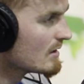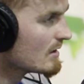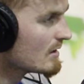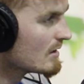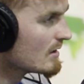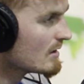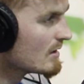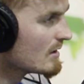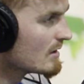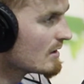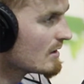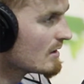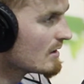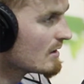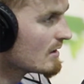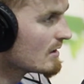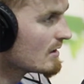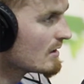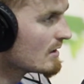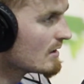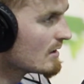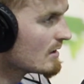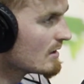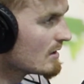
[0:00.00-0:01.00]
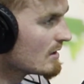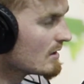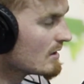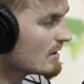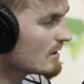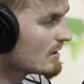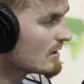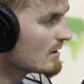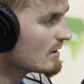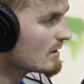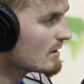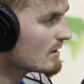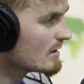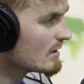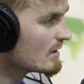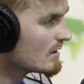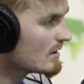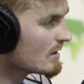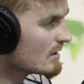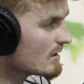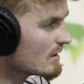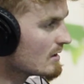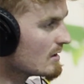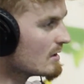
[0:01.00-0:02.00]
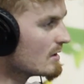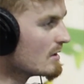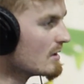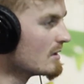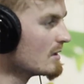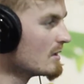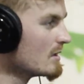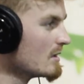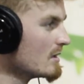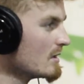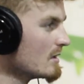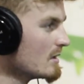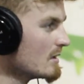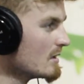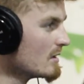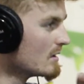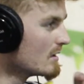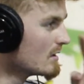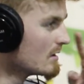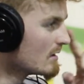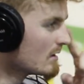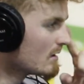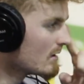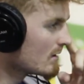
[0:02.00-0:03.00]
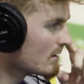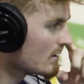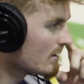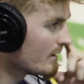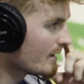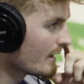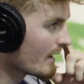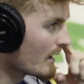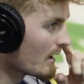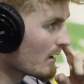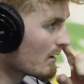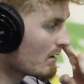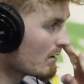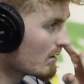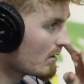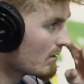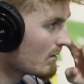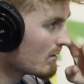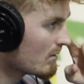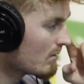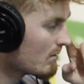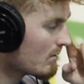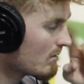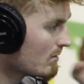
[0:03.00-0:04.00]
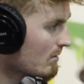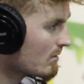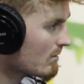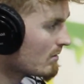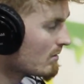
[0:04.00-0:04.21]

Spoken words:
(silent)